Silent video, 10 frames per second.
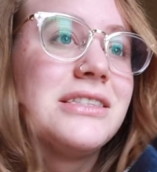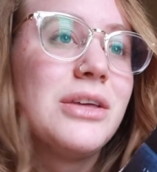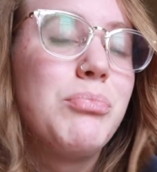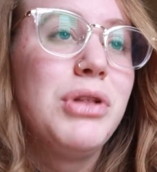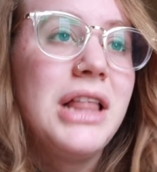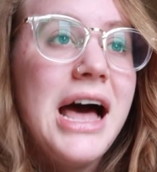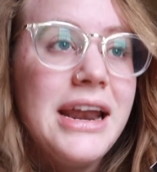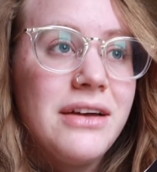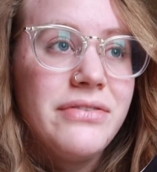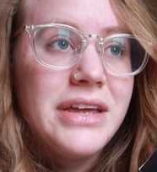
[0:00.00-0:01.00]
The
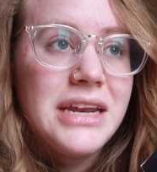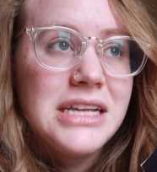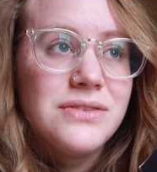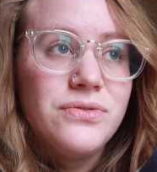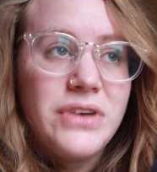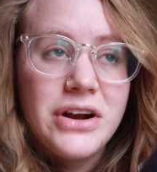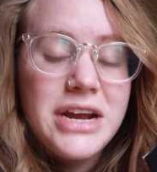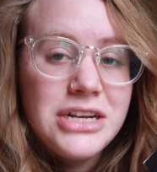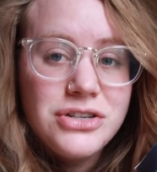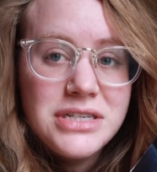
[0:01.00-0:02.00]
plot of it is
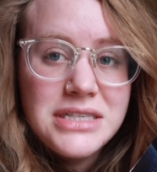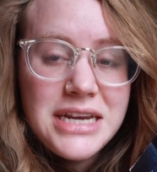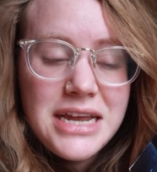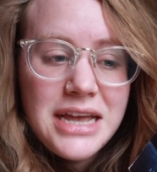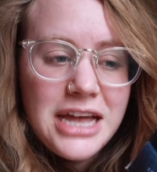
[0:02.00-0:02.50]
very interesting.